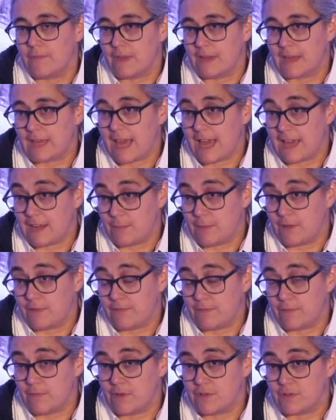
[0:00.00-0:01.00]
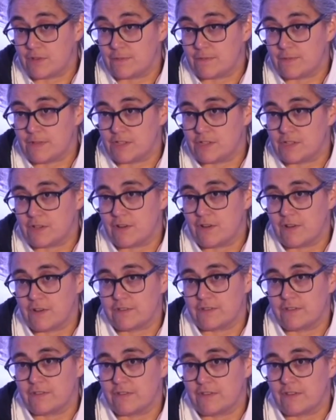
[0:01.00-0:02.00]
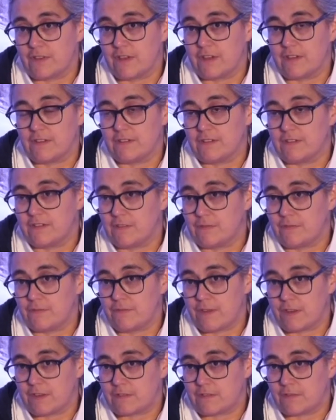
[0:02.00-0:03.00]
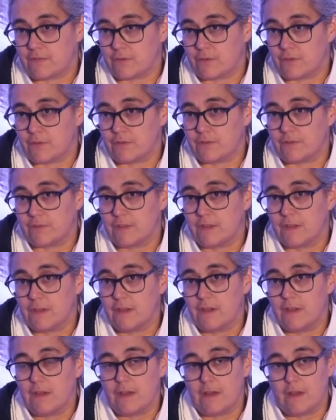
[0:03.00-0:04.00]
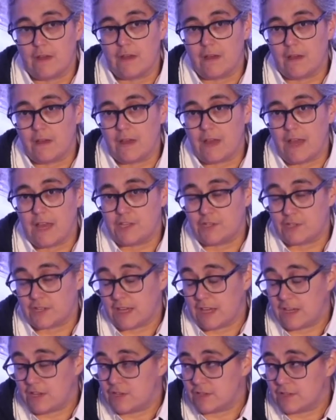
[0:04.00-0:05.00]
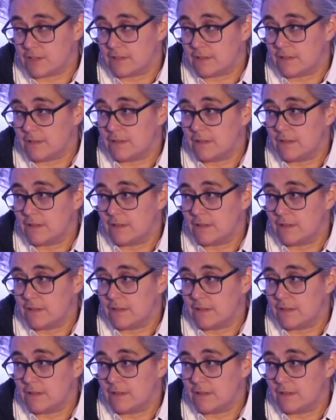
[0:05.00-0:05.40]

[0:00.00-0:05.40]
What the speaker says: the Academy for Motion Picture Arts and Sciences, festivals, education,